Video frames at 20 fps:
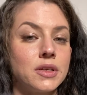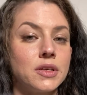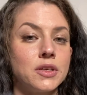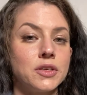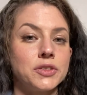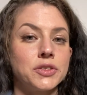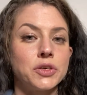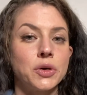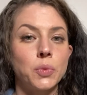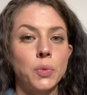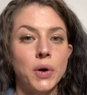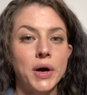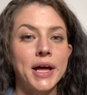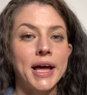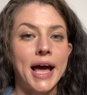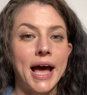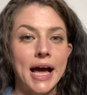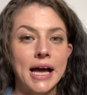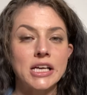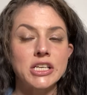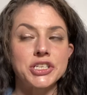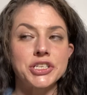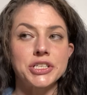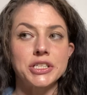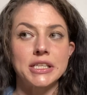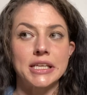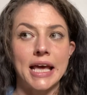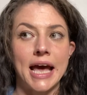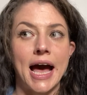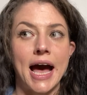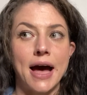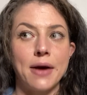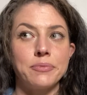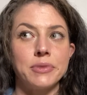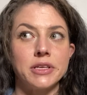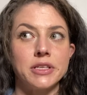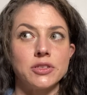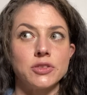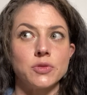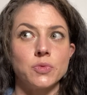So what actually
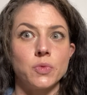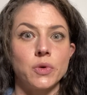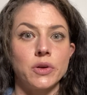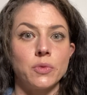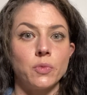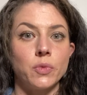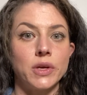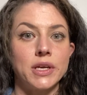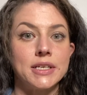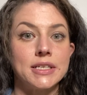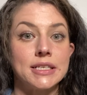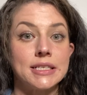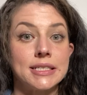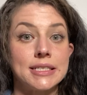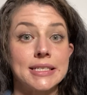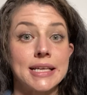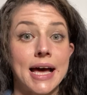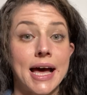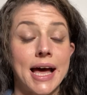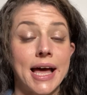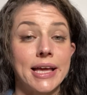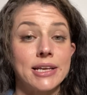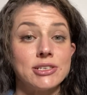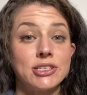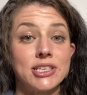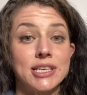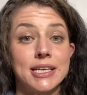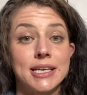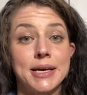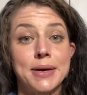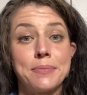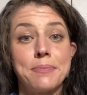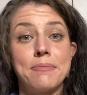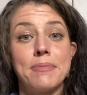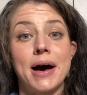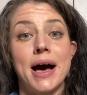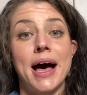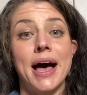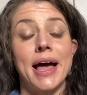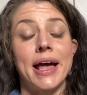happens when we decide to
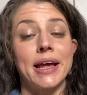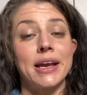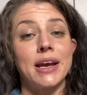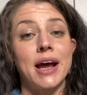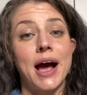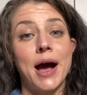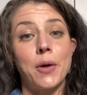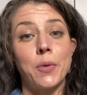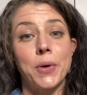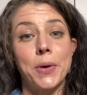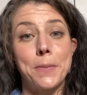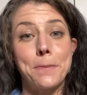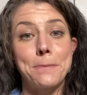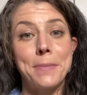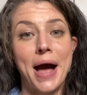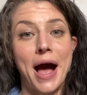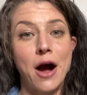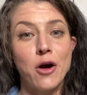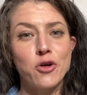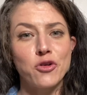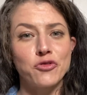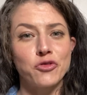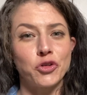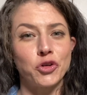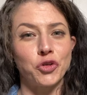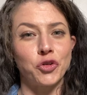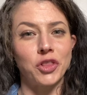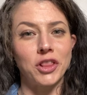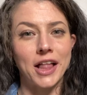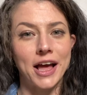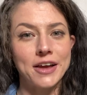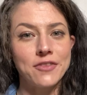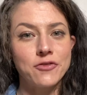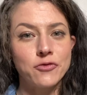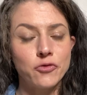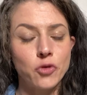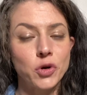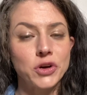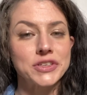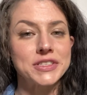combine our powerful life
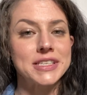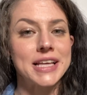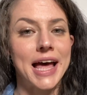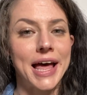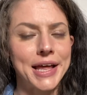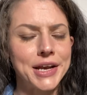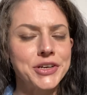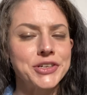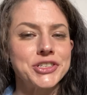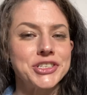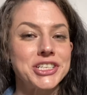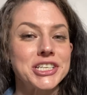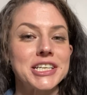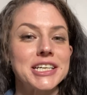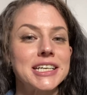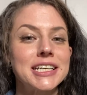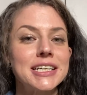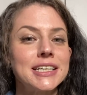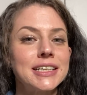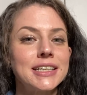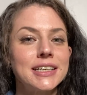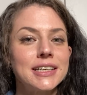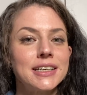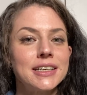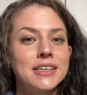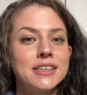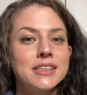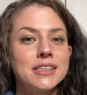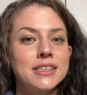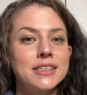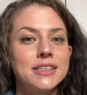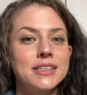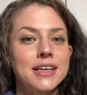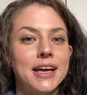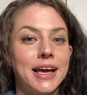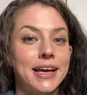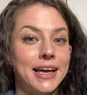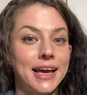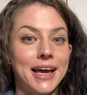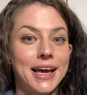force energy,
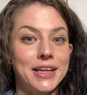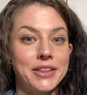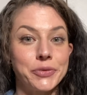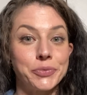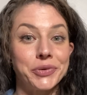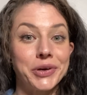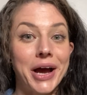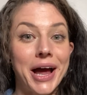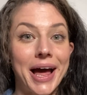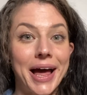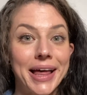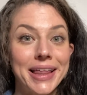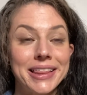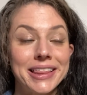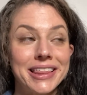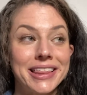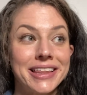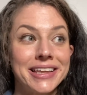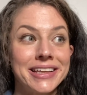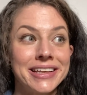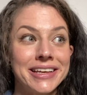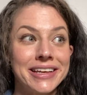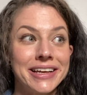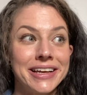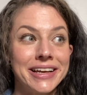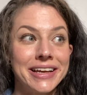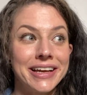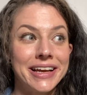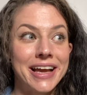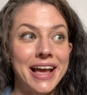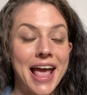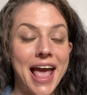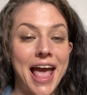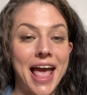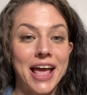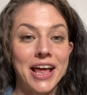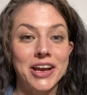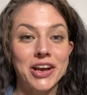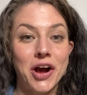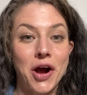aka the breath,
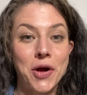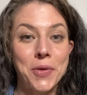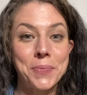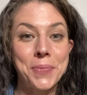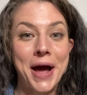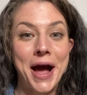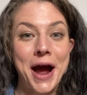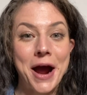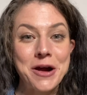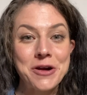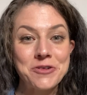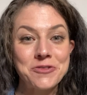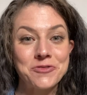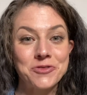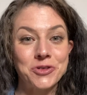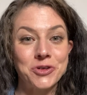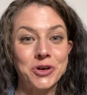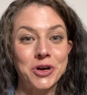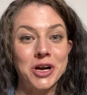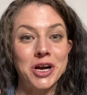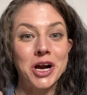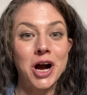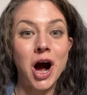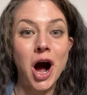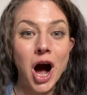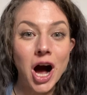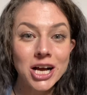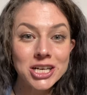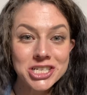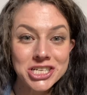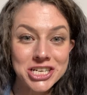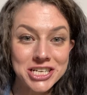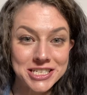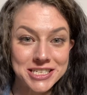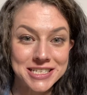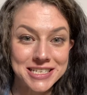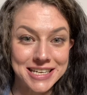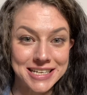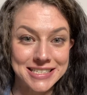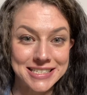and our powerful
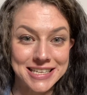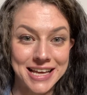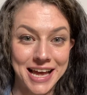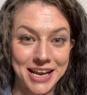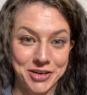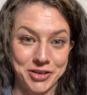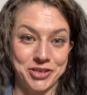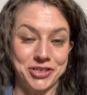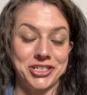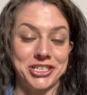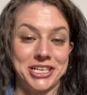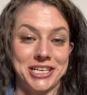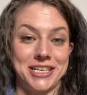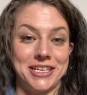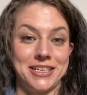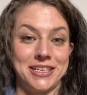consciousness energy?